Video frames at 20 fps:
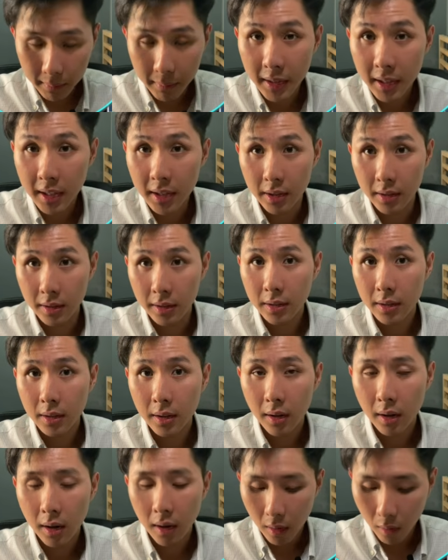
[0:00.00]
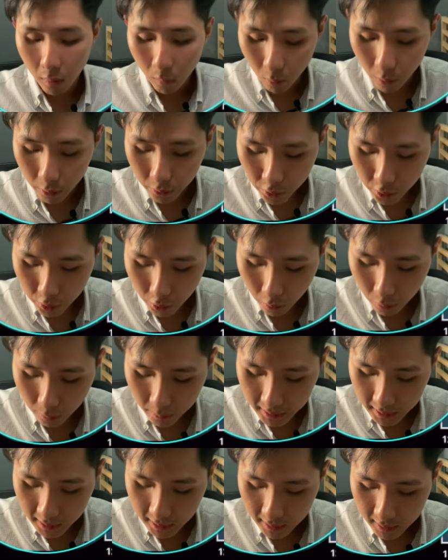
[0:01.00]
here will show
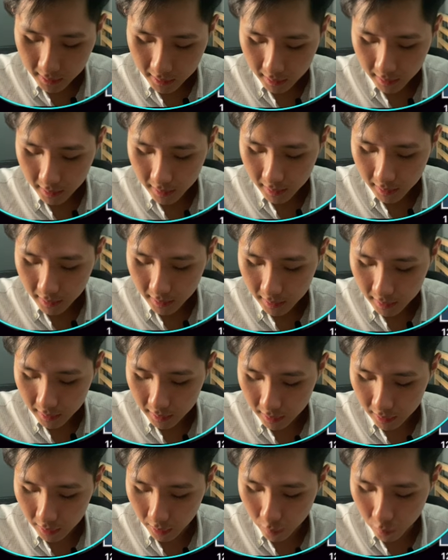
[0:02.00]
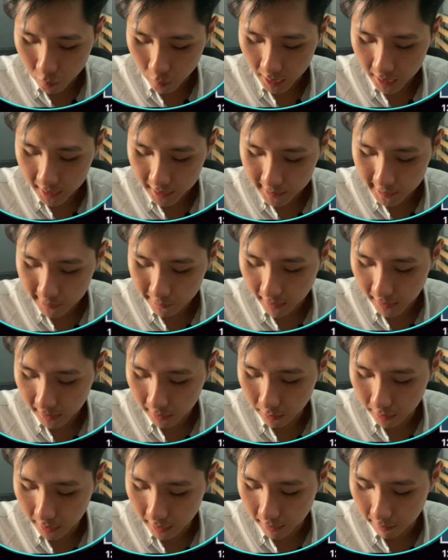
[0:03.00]
me the greatest
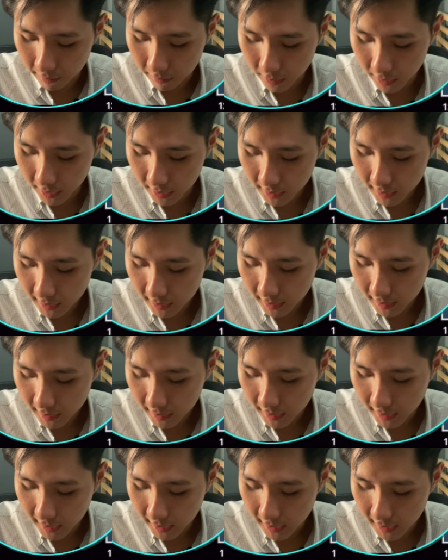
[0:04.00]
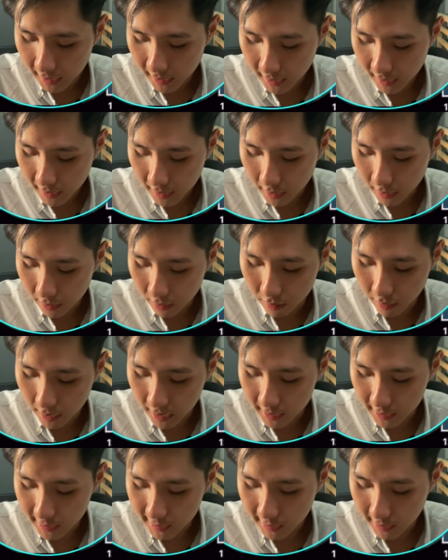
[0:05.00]
value in an array.
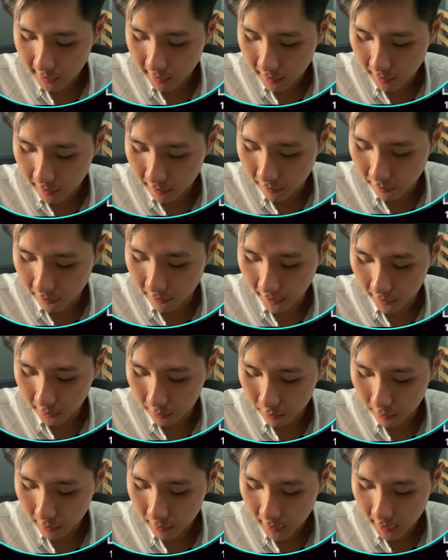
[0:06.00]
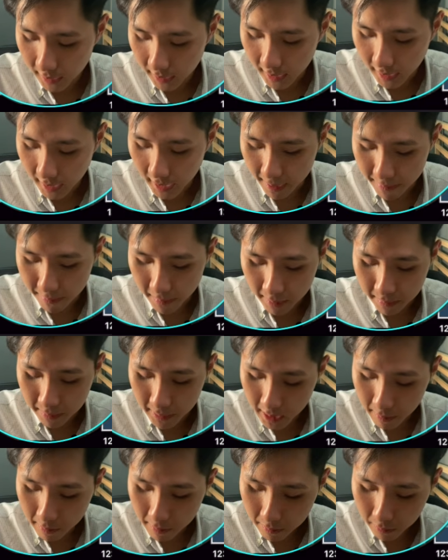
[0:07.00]
Greatest value. And my
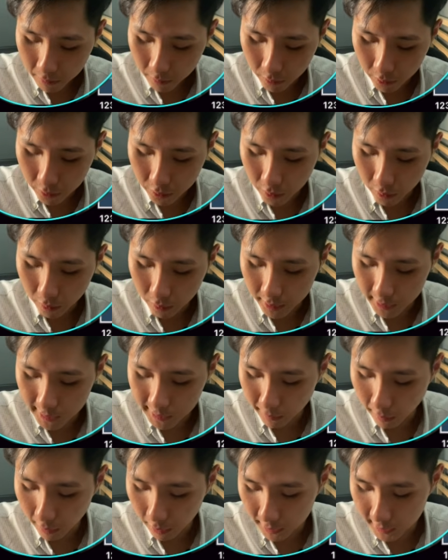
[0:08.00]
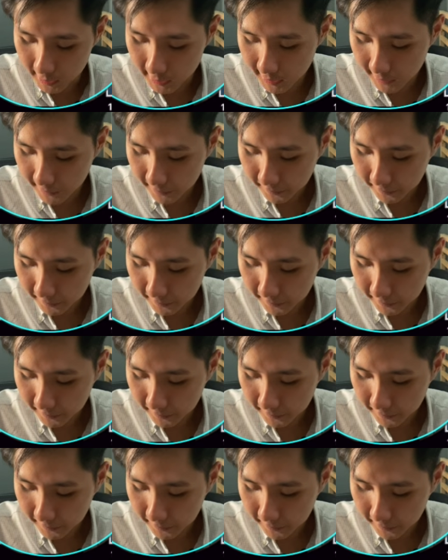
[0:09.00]
minimum will show the smallest